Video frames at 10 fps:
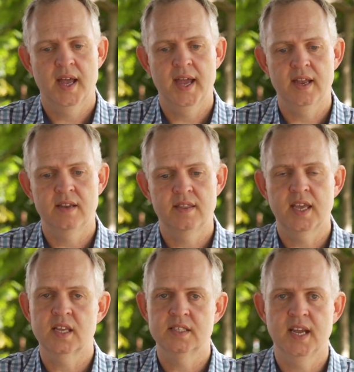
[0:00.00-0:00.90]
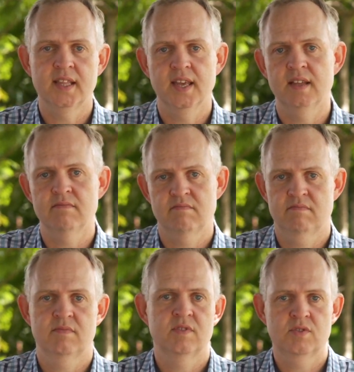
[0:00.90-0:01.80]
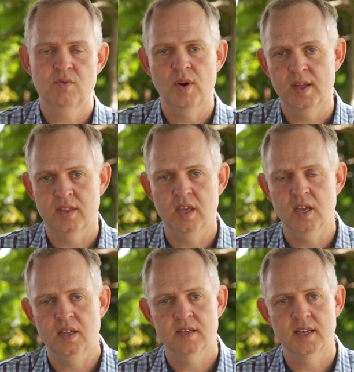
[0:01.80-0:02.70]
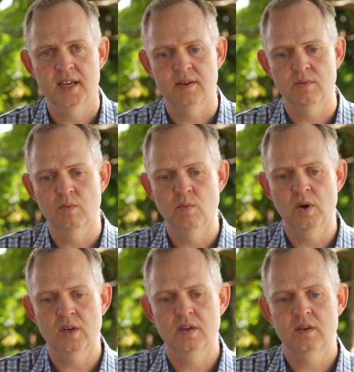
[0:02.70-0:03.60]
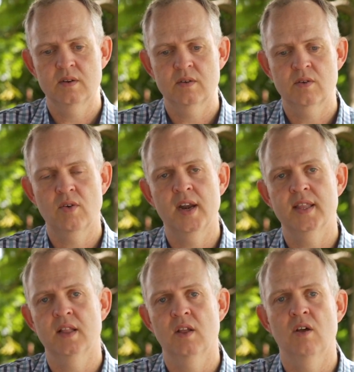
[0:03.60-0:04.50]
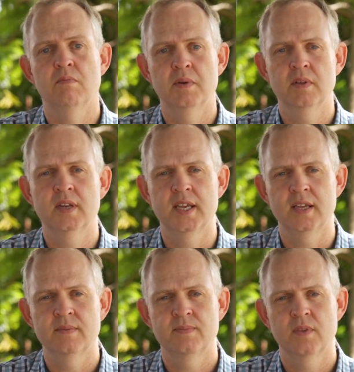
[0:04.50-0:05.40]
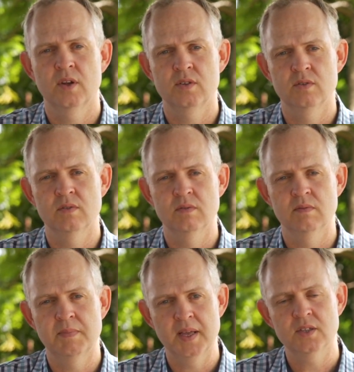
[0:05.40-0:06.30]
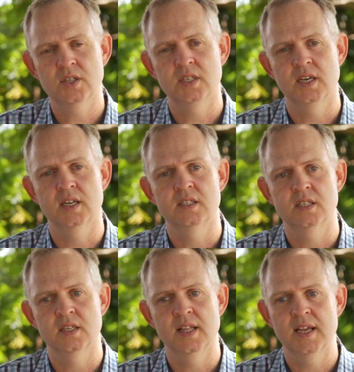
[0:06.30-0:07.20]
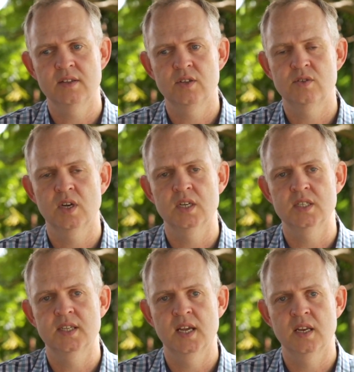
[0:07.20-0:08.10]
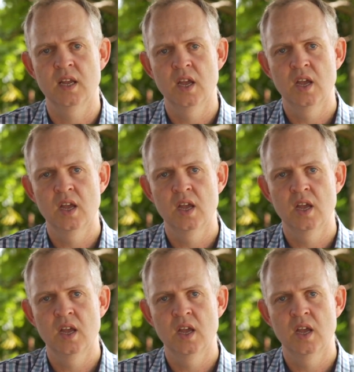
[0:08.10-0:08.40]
and they can take that throughout the year. Now, what creating that liability on your balance sheet does is allow you to understand